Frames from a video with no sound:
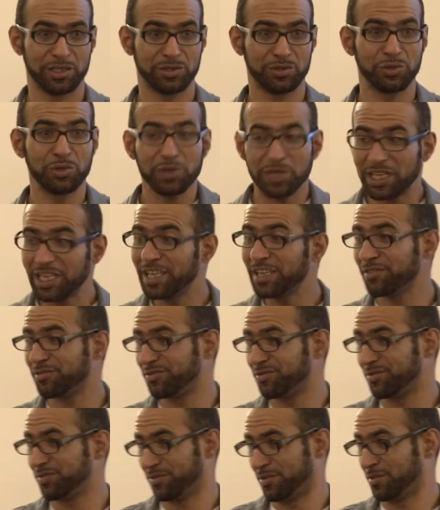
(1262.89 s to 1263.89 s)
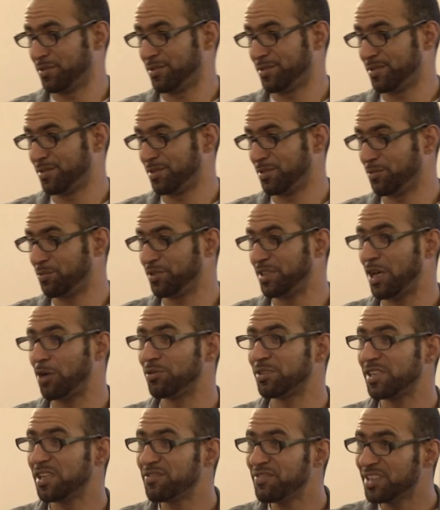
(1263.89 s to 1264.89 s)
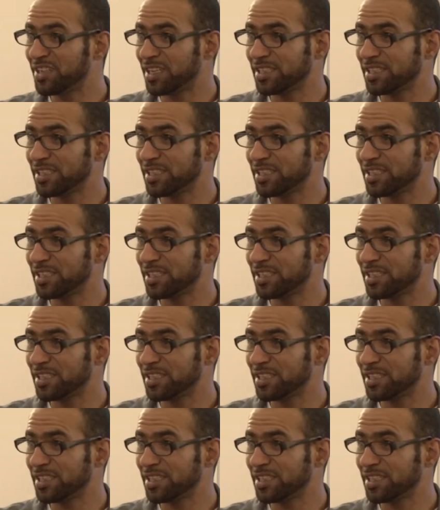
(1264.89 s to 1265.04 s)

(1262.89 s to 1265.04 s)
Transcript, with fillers: to leave without even